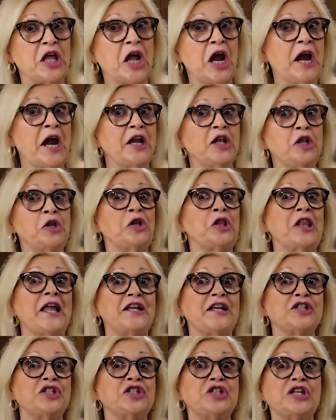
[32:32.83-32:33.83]
kind of look
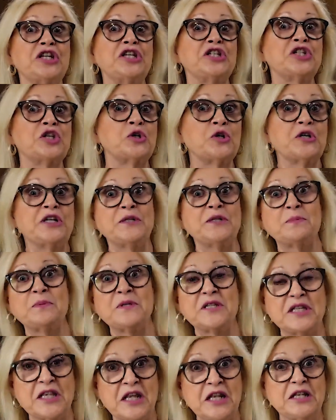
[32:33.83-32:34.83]
like cheese
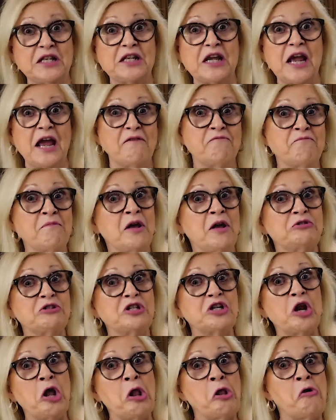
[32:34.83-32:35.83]
crisps that have
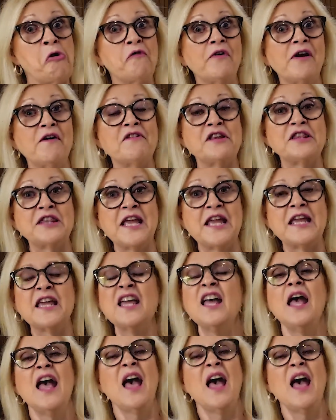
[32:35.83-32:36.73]
melted all over everything.